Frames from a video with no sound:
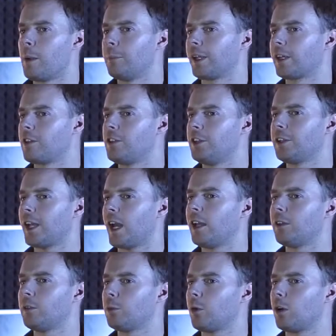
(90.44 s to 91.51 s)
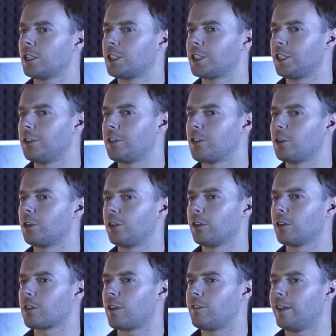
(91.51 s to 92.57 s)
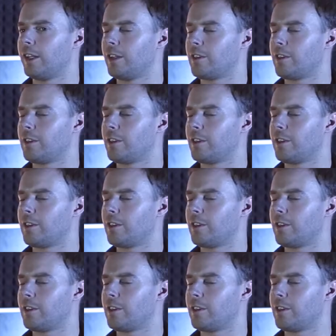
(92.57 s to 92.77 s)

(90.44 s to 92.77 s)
because you can watch tutorials on the